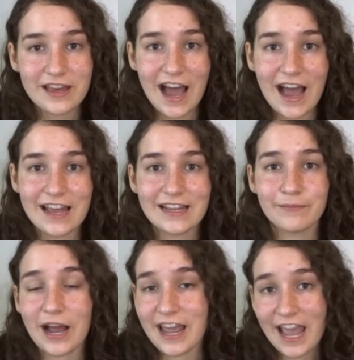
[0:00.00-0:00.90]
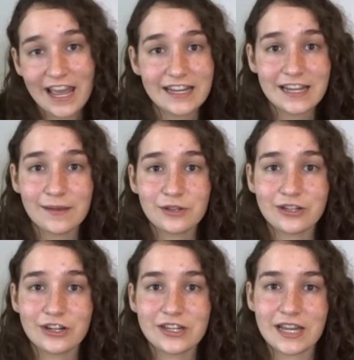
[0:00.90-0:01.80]
that, by hand
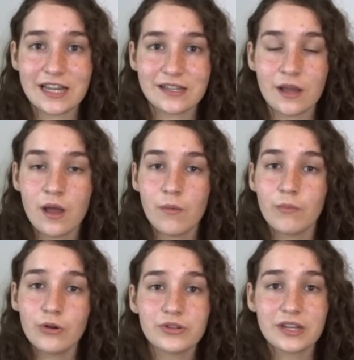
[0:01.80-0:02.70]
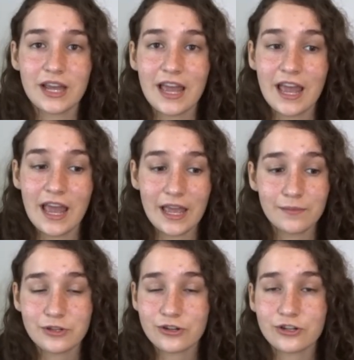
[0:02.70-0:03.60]
hamsters, is most
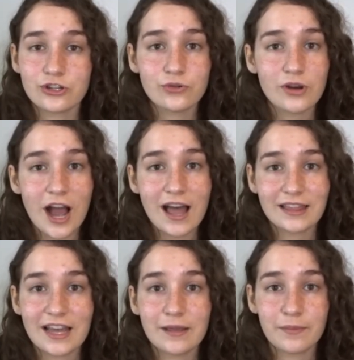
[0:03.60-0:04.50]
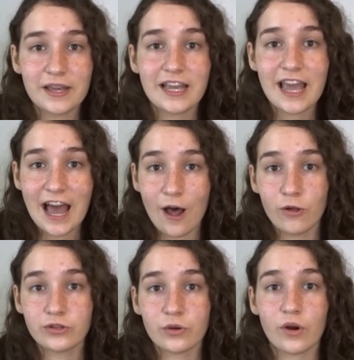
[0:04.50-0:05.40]
hamsters do not like being
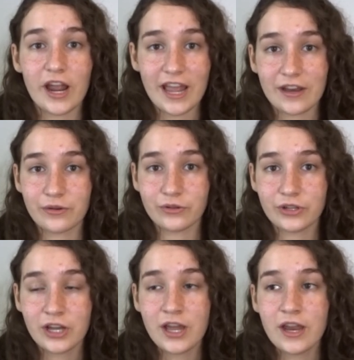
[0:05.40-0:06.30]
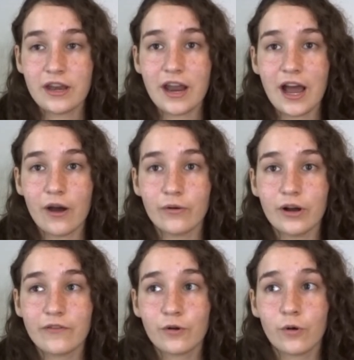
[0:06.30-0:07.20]
held or handled. Now,
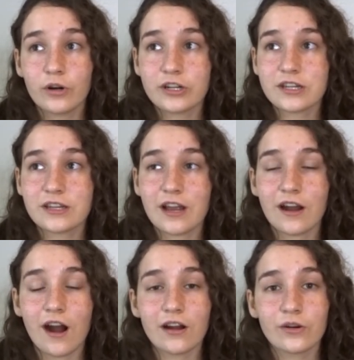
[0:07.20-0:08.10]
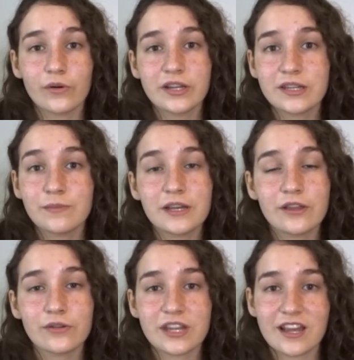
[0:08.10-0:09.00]
of course, there are going to be
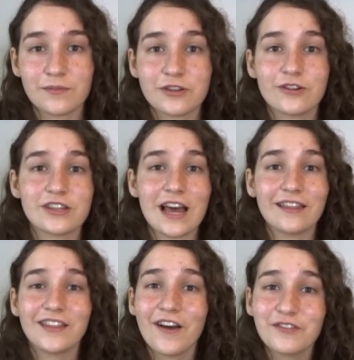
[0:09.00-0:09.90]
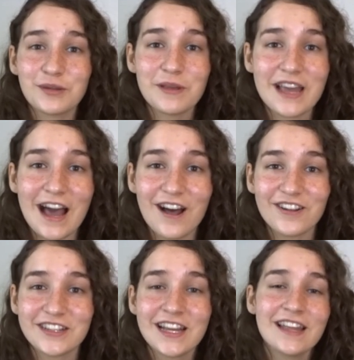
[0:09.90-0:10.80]
those hamsters that love to be
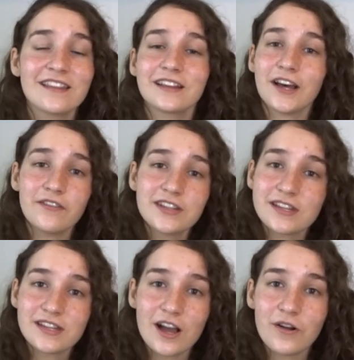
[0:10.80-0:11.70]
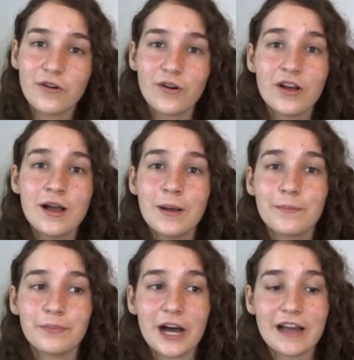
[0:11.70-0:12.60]
held, that love to snuggle,
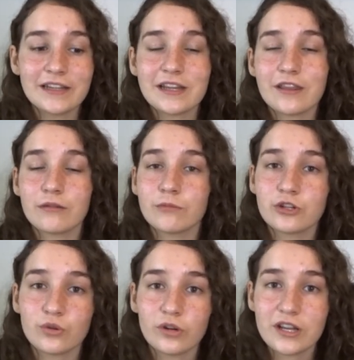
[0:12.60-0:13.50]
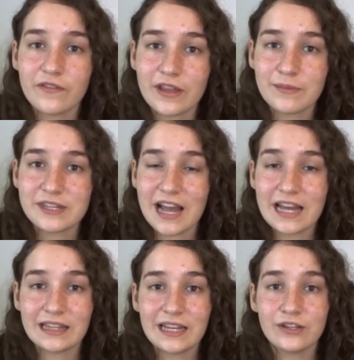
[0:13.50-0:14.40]
but the majority of them,
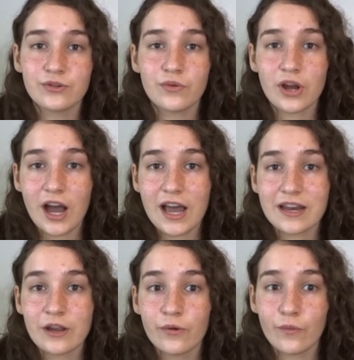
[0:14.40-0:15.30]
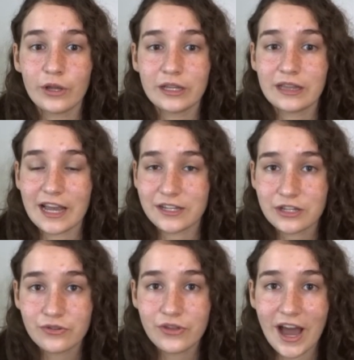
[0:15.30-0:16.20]
sadly, do not really like
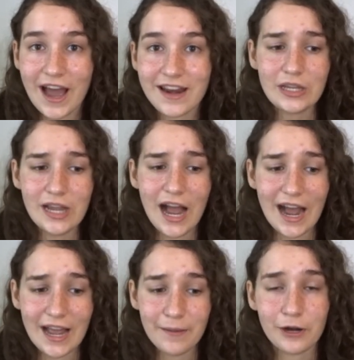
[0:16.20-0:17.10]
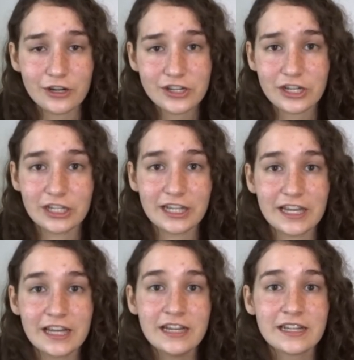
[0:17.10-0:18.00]
to do that. I
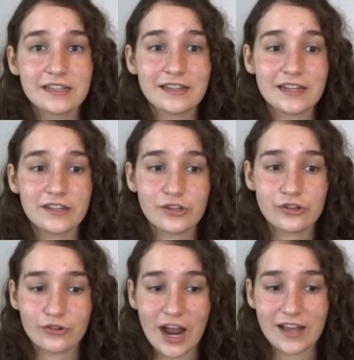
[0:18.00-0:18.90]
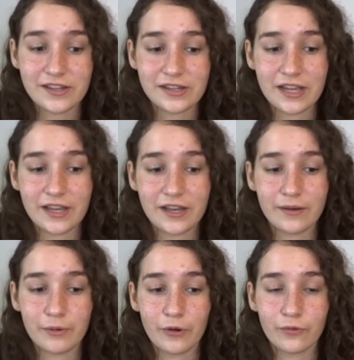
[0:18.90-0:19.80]
personally see stress
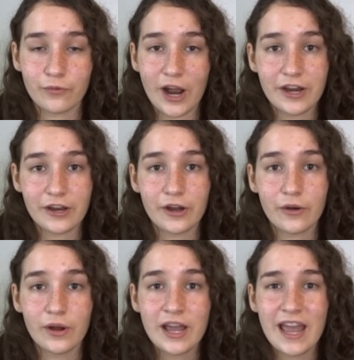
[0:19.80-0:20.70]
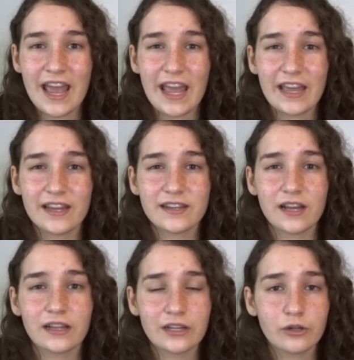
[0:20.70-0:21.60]
in both Rhino and
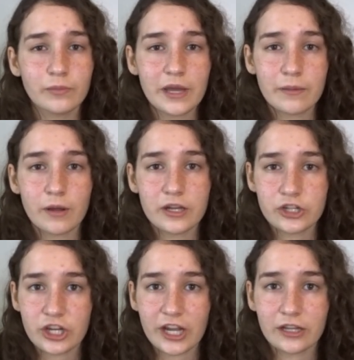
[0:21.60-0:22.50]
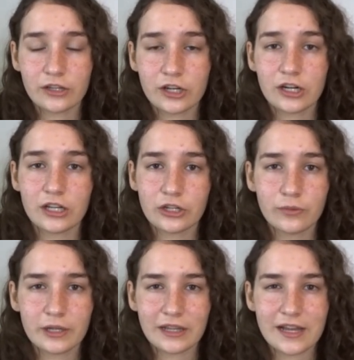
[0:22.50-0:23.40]
a little bit in Chandler, a little
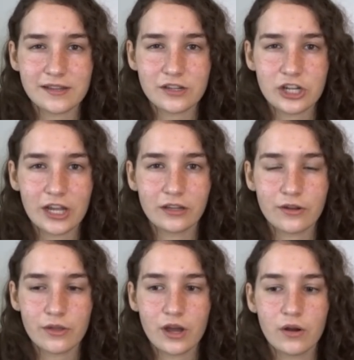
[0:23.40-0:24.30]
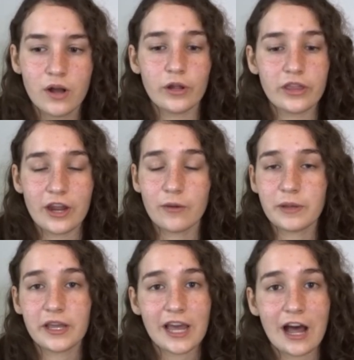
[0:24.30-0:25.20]
bit less in Chandler though, when they are
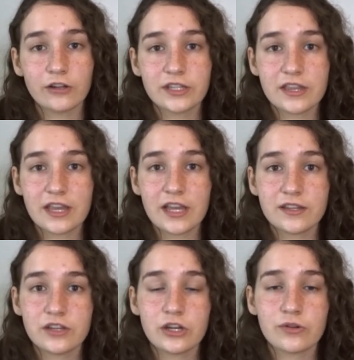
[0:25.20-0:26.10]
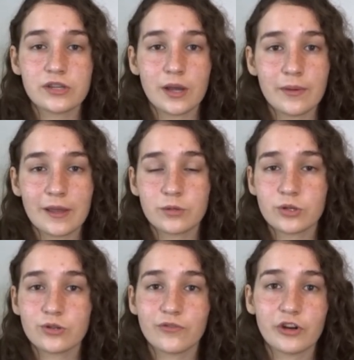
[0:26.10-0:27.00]
being held in things. You know, some
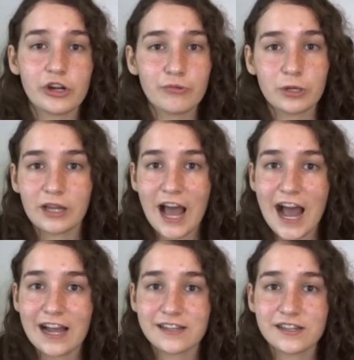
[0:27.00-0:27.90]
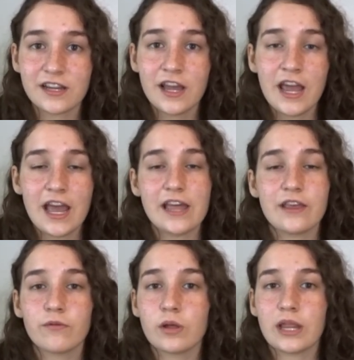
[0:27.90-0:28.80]
hamsters are very relaxed and
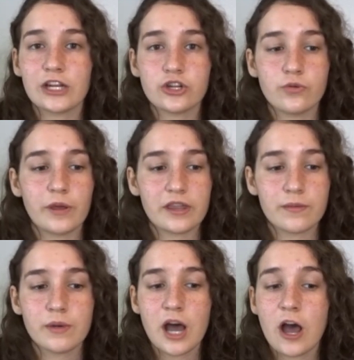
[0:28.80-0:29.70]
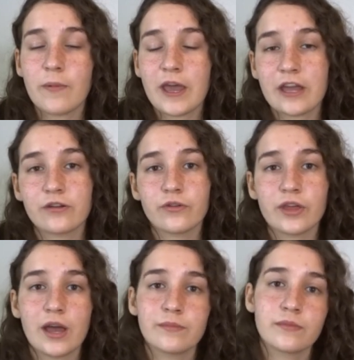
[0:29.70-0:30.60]
they will let you pick them up, handle
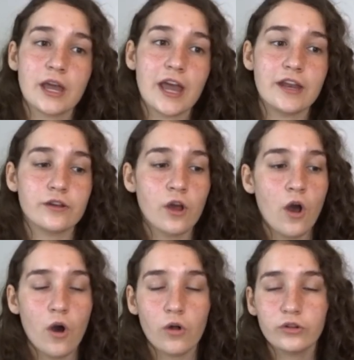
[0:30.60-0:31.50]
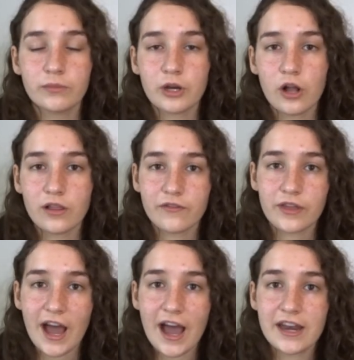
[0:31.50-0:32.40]
them, and hold them and all of
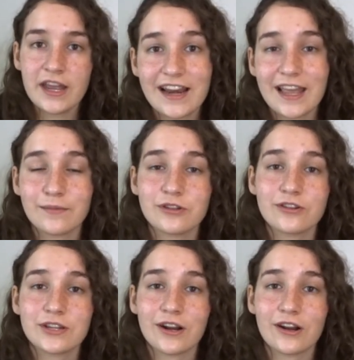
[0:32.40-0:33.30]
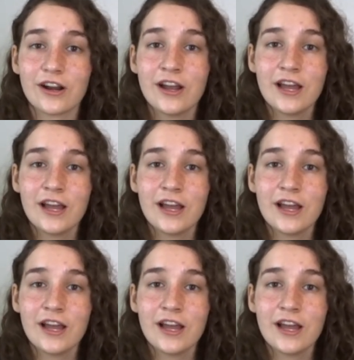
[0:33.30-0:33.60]
that. Hamsters are